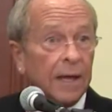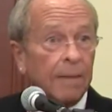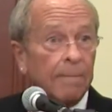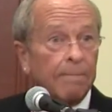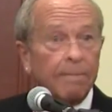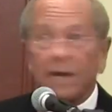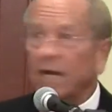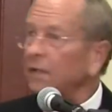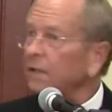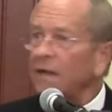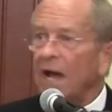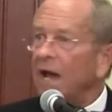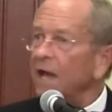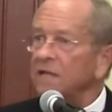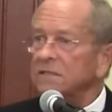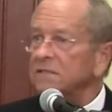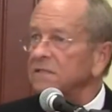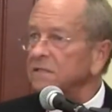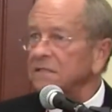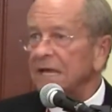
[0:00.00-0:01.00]
but a
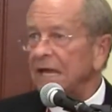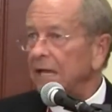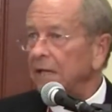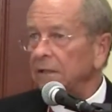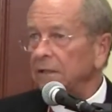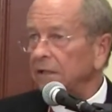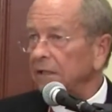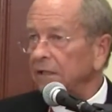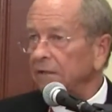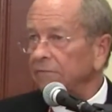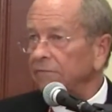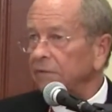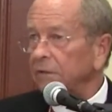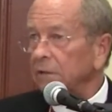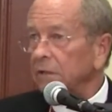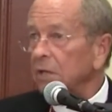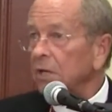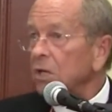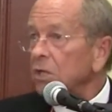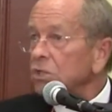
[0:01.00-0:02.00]
diocese can't leave.
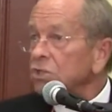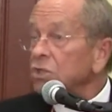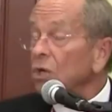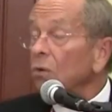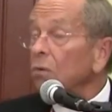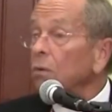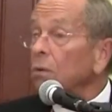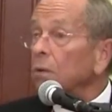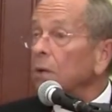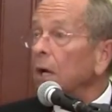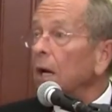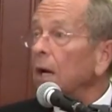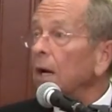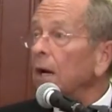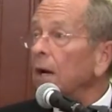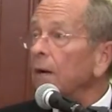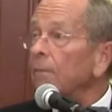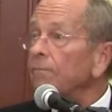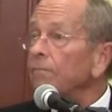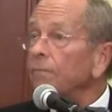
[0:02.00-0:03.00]
So
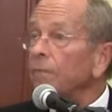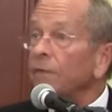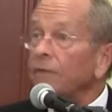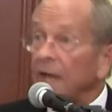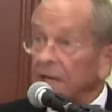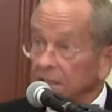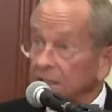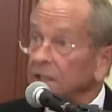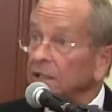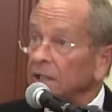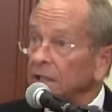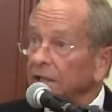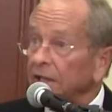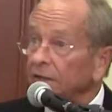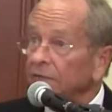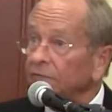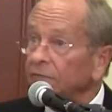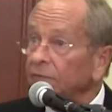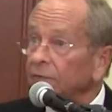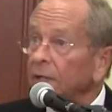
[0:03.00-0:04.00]
um, they did
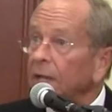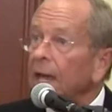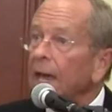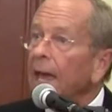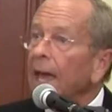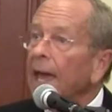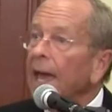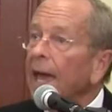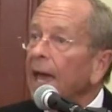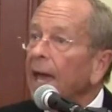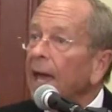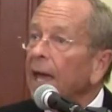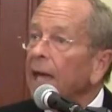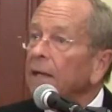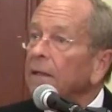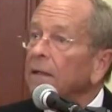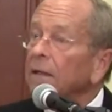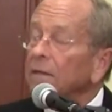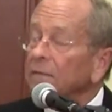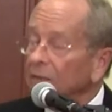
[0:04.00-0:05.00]
leave.
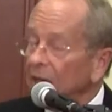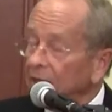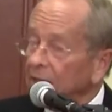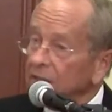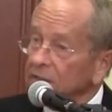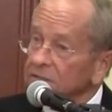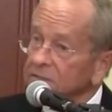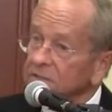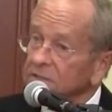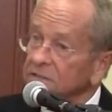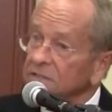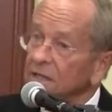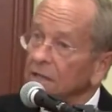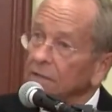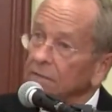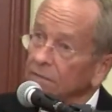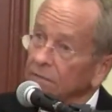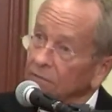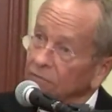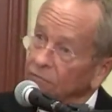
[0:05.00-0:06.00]
And that is to say,
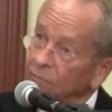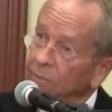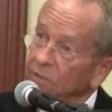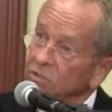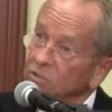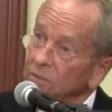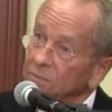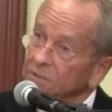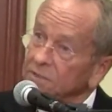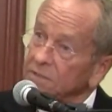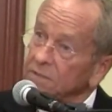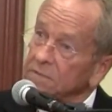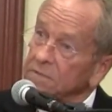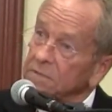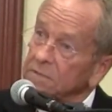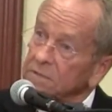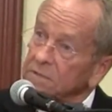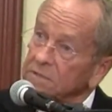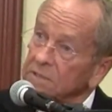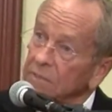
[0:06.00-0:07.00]
those bishops
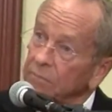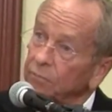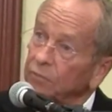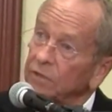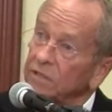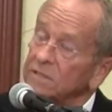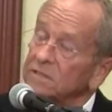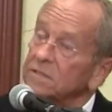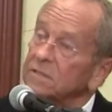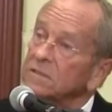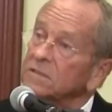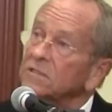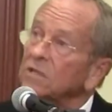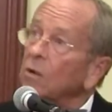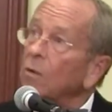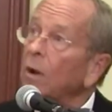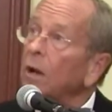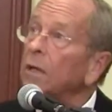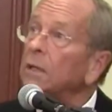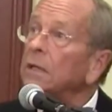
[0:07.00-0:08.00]
and some priests and
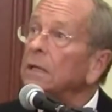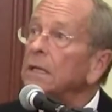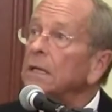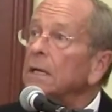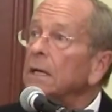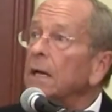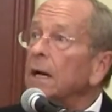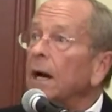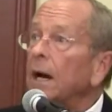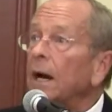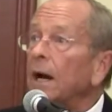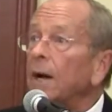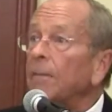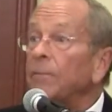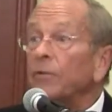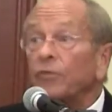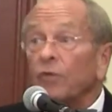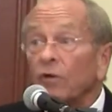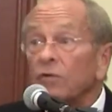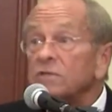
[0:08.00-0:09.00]
so on. Uh,
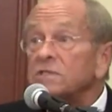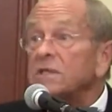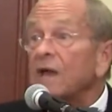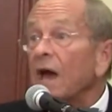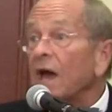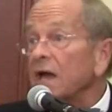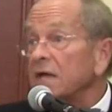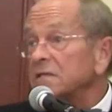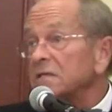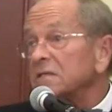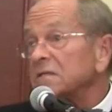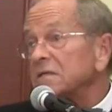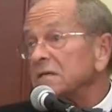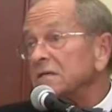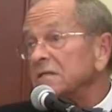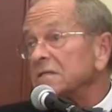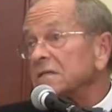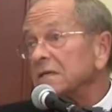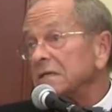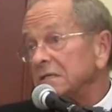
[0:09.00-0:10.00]
but those
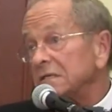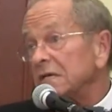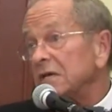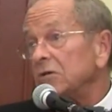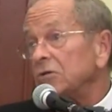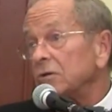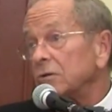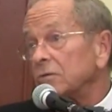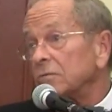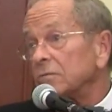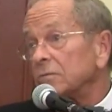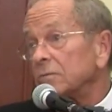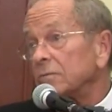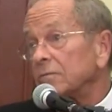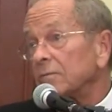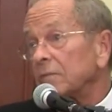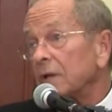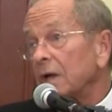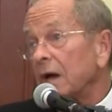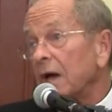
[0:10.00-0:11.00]
dioceses continue
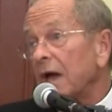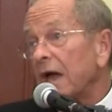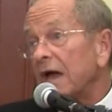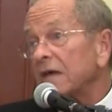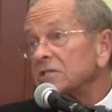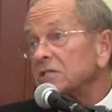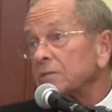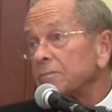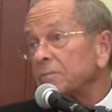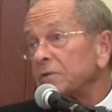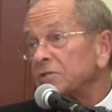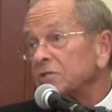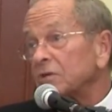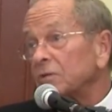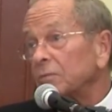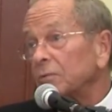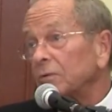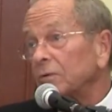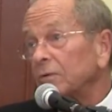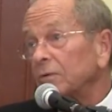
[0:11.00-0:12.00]
uh, as
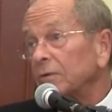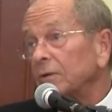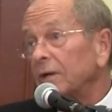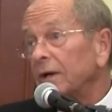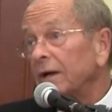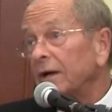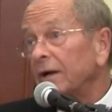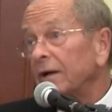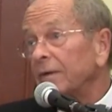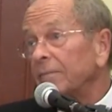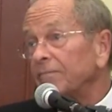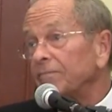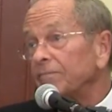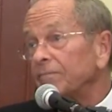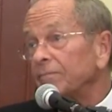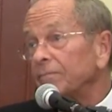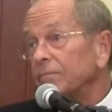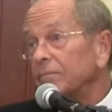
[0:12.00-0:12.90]
Episcopal um,